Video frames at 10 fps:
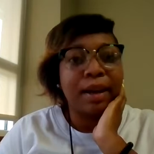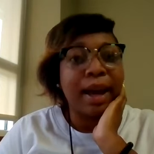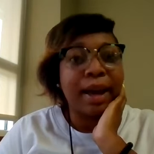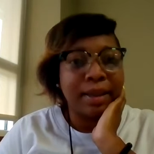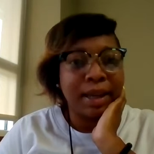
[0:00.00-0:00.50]

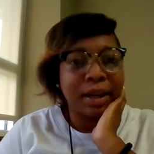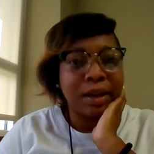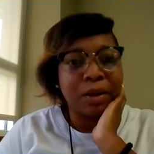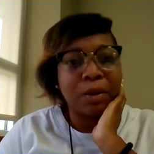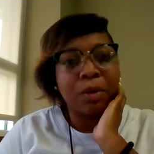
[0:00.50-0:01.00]
not
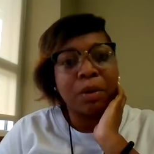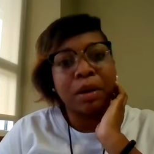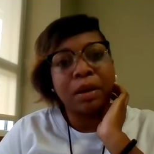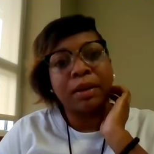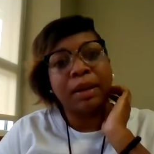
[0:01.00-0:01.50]
there,
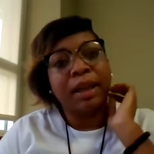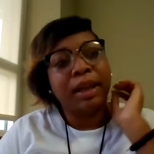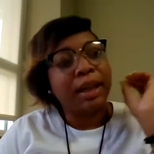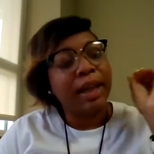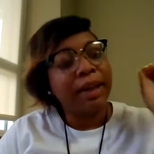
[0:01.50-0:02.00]
or
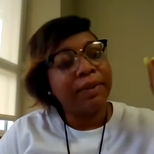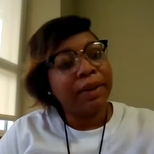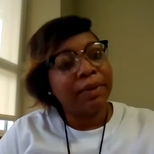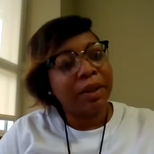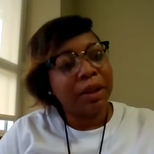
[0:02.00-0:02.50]

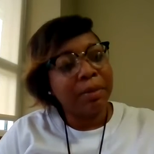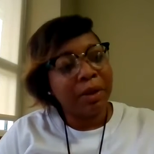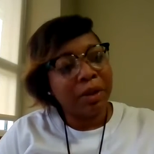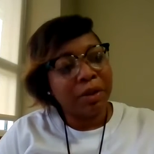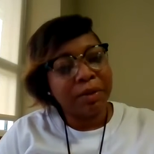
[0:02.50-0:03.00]
even if the
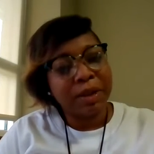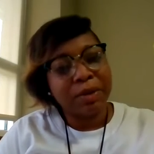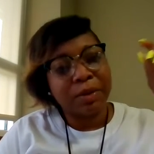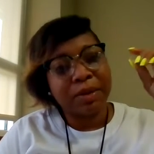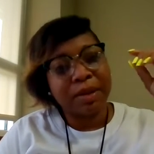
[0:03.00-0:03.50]
community
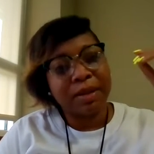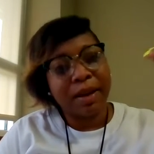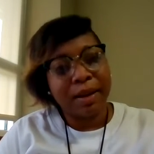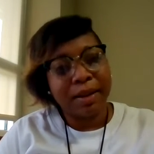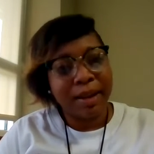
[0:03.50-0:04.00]
resources
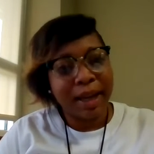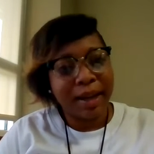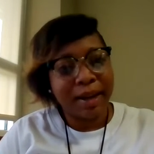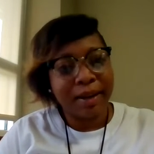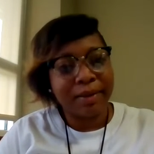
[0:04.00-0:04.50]
are
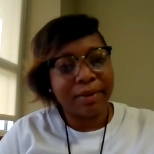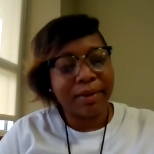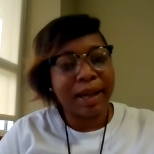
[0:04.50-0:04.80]
there,